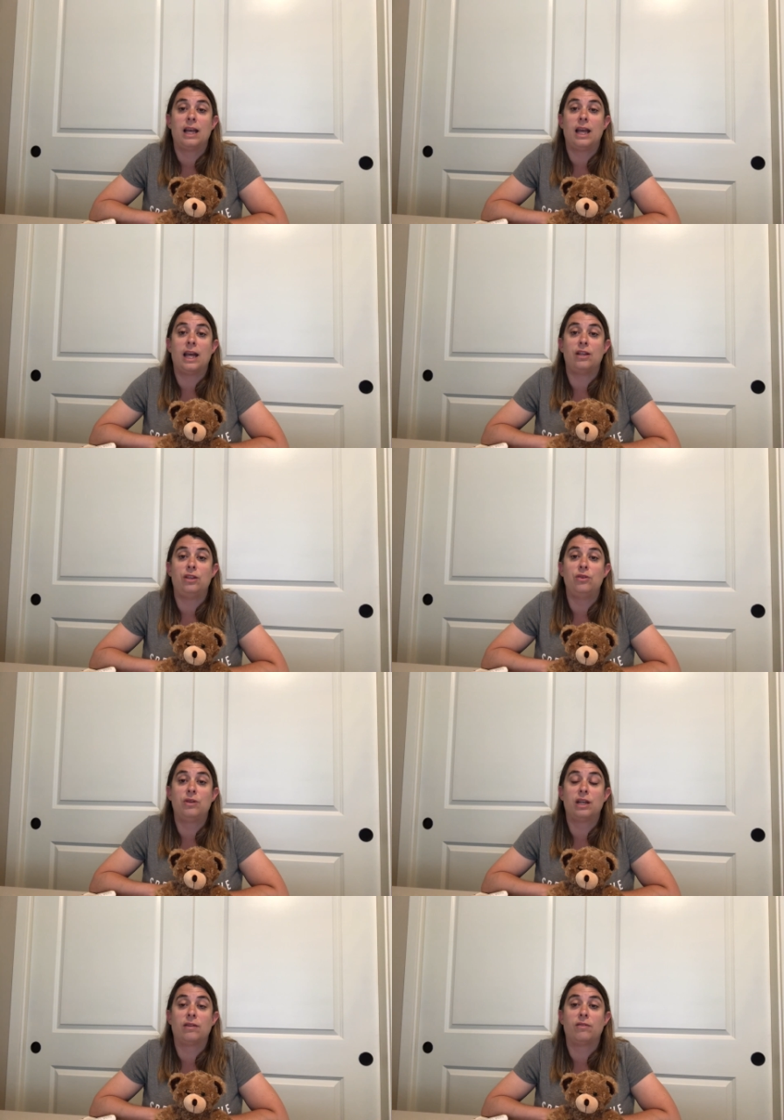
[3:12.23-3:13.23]
and you
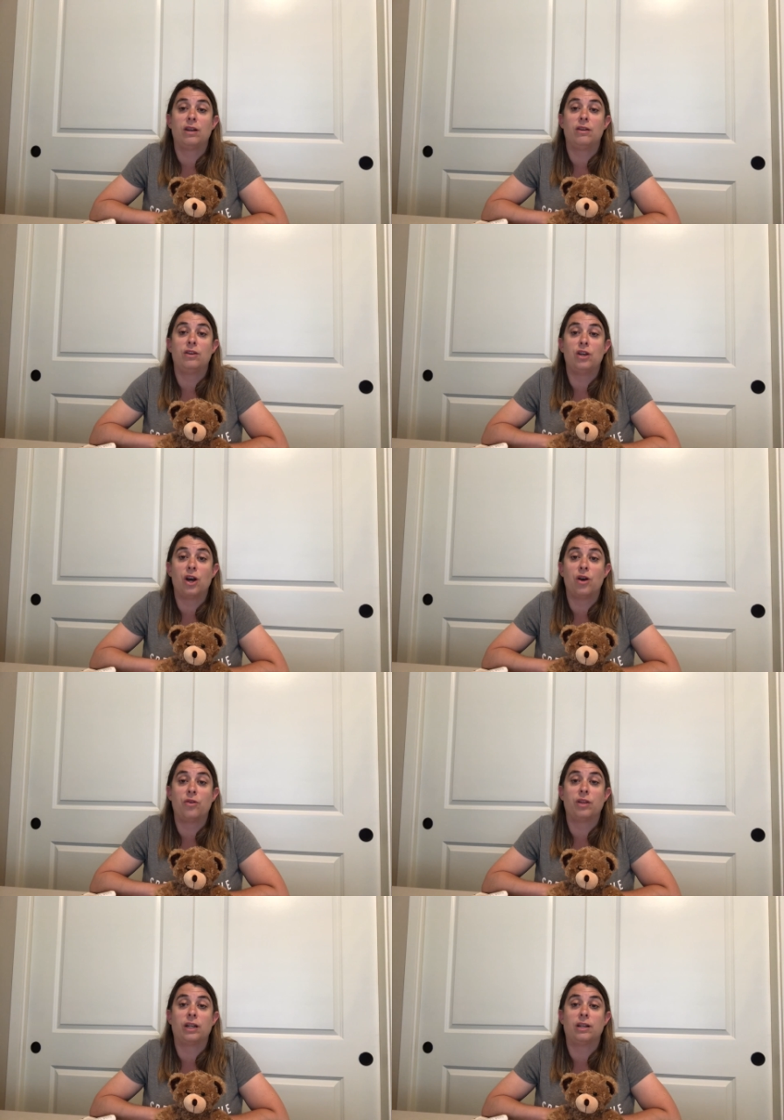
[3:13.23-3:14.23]
can know
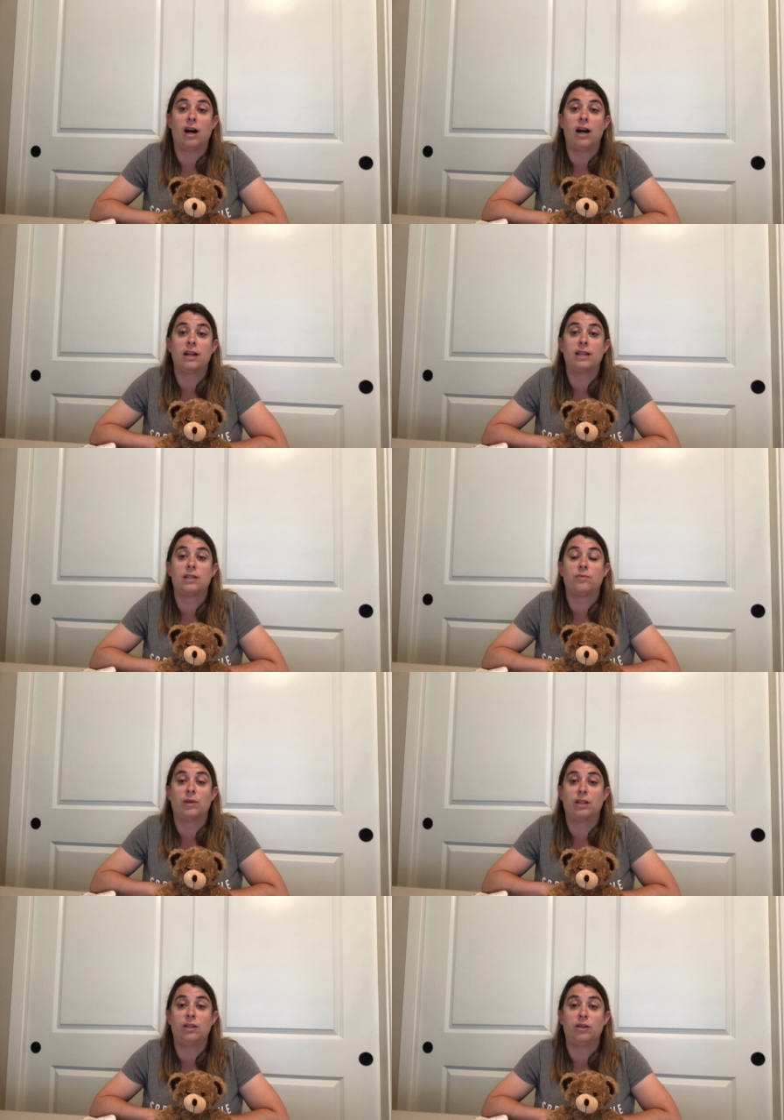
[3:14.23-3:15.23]
that God is
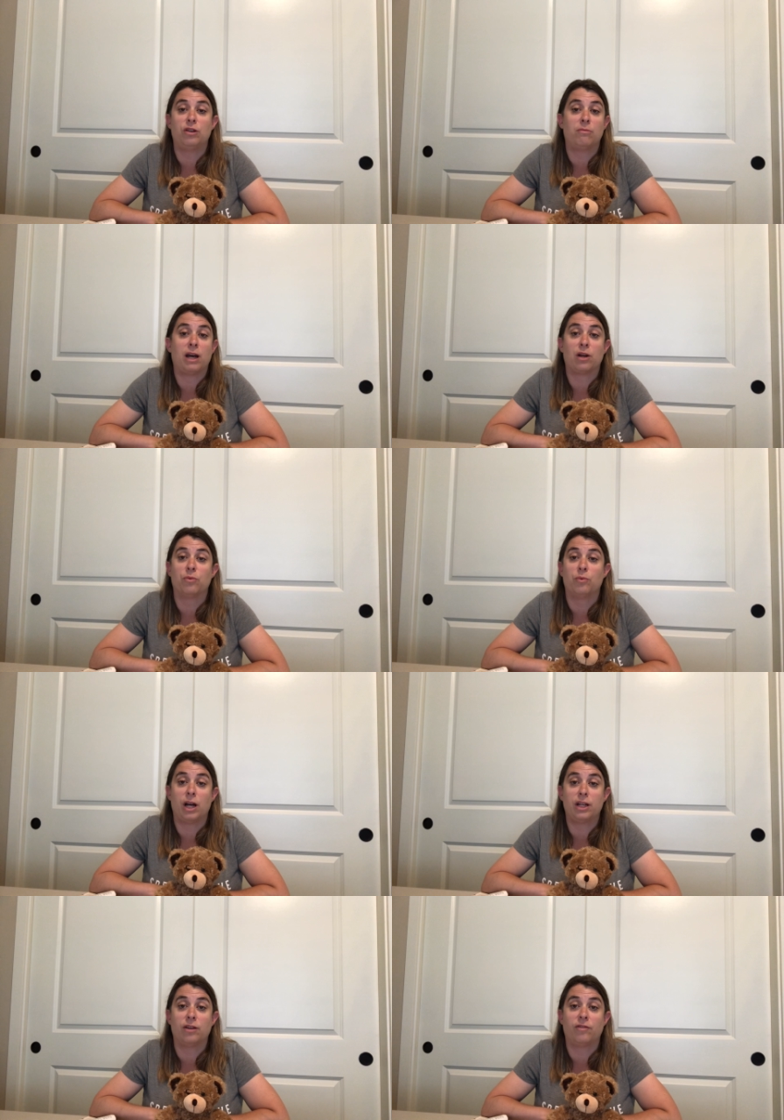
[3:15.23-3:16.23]
with you no matter
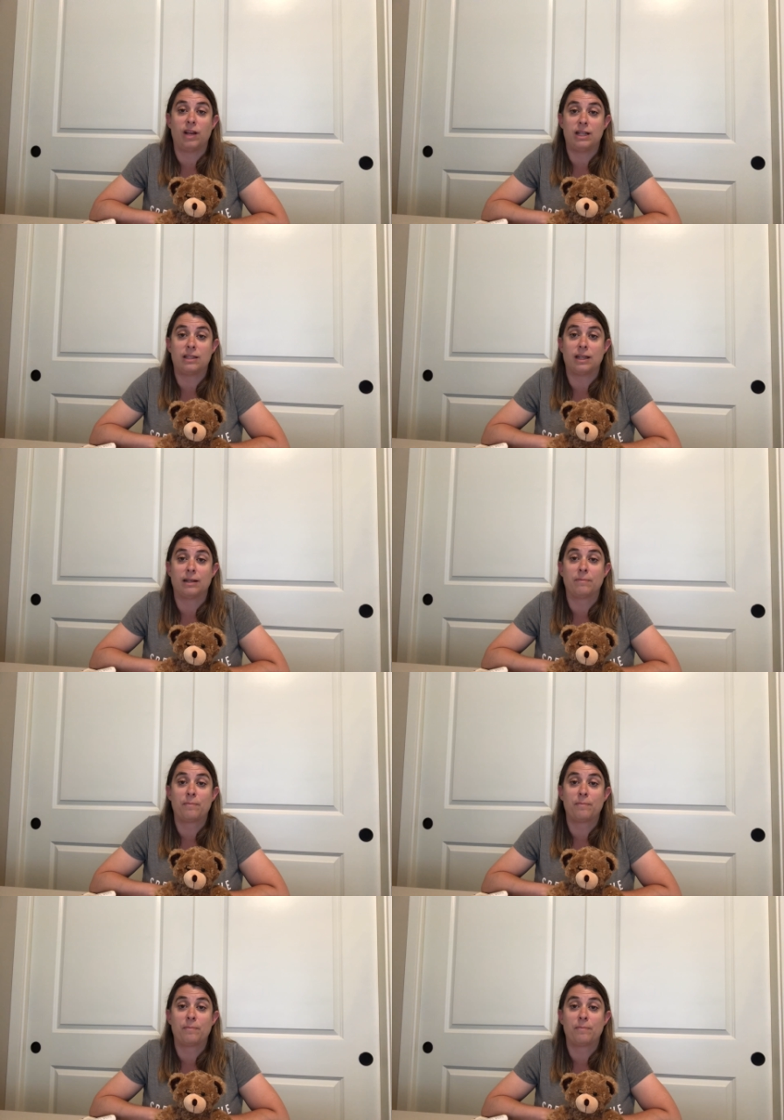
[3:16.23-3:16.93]
what you're facing.